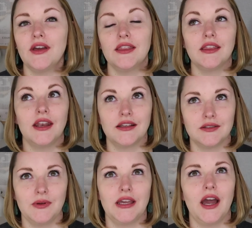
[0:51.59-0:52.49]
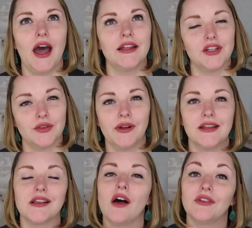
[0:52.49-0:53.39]
and then the next week I took 3
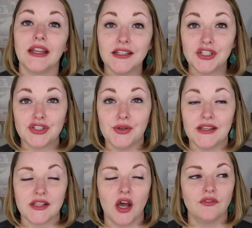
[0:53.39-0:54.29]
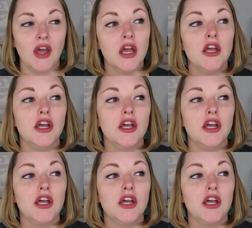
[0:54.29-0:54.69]
days off and he took 2 days off